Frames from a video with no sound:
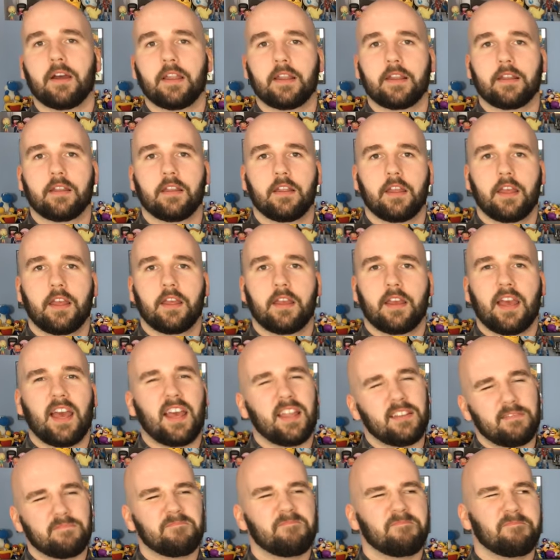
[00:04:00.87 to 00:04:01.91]
button
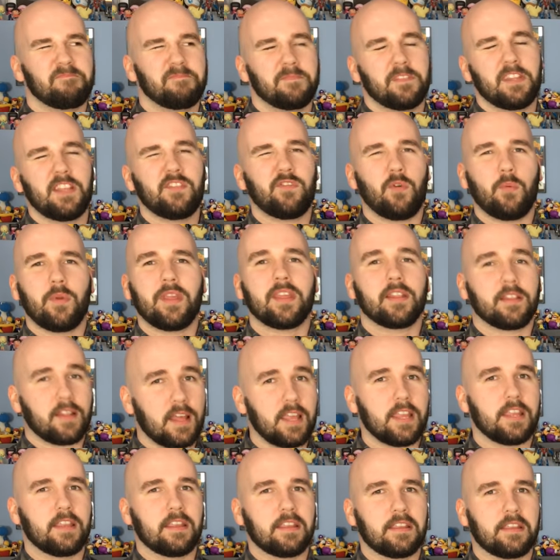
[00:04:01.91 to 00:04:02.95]
and leave a wee
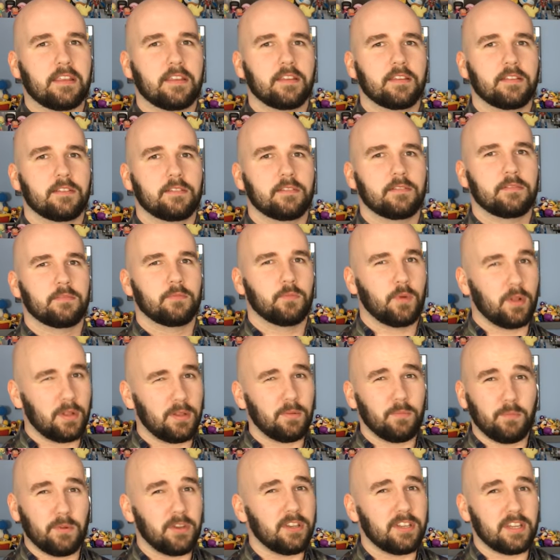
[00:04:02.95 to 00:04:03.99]
like.
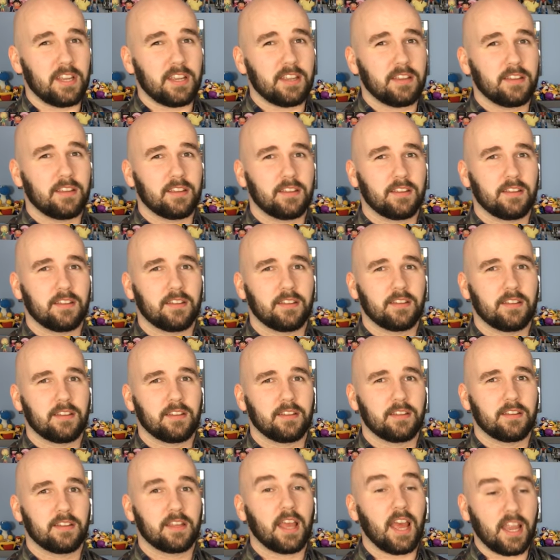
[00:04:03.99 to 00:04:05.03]
Well, would you?
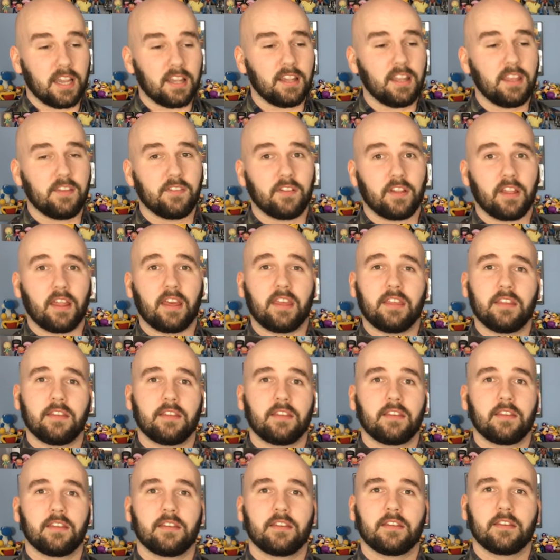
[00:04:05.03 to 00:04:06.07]
And leave a like.
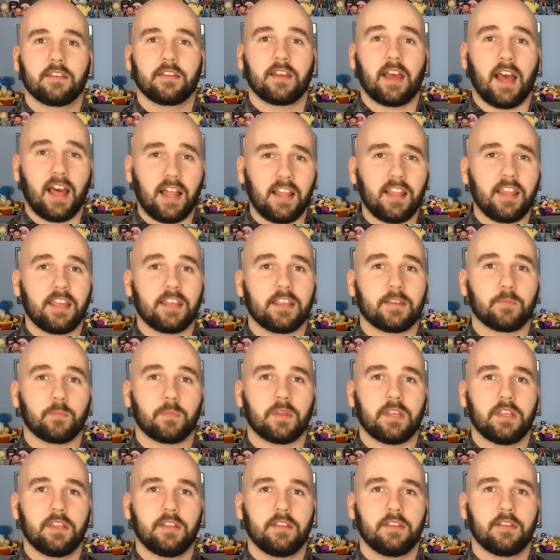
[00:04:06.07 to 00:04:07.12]
I like
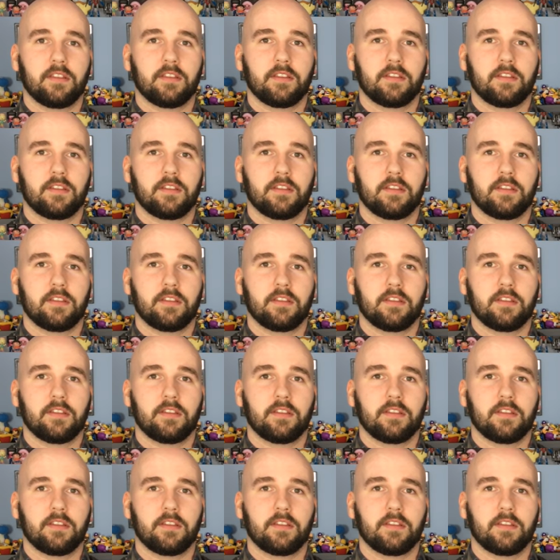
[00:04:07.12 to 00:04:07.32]
me.